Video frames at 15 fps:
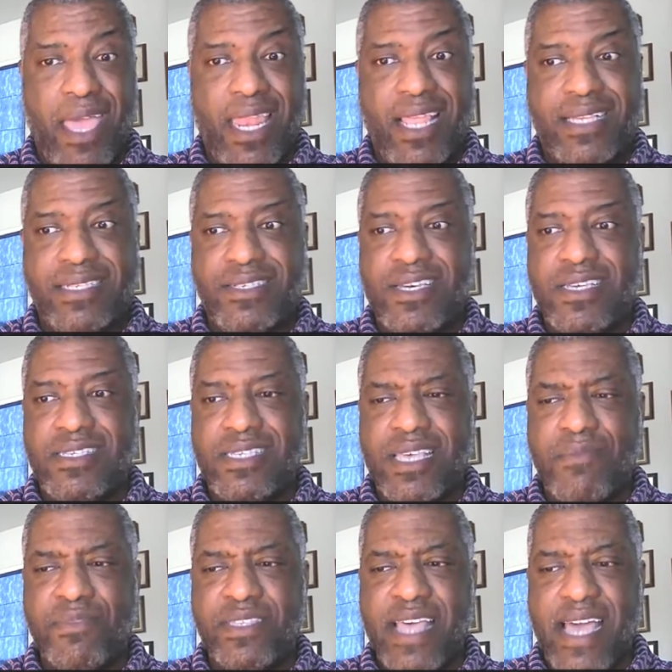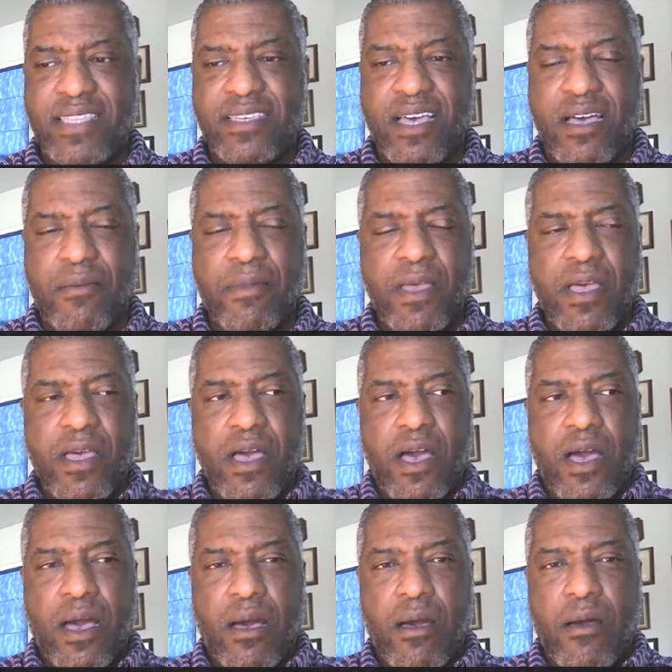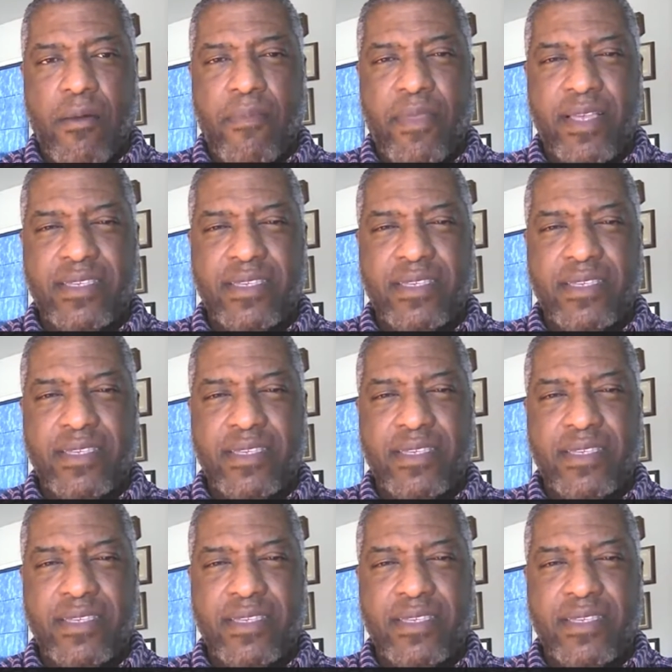and it just seems that I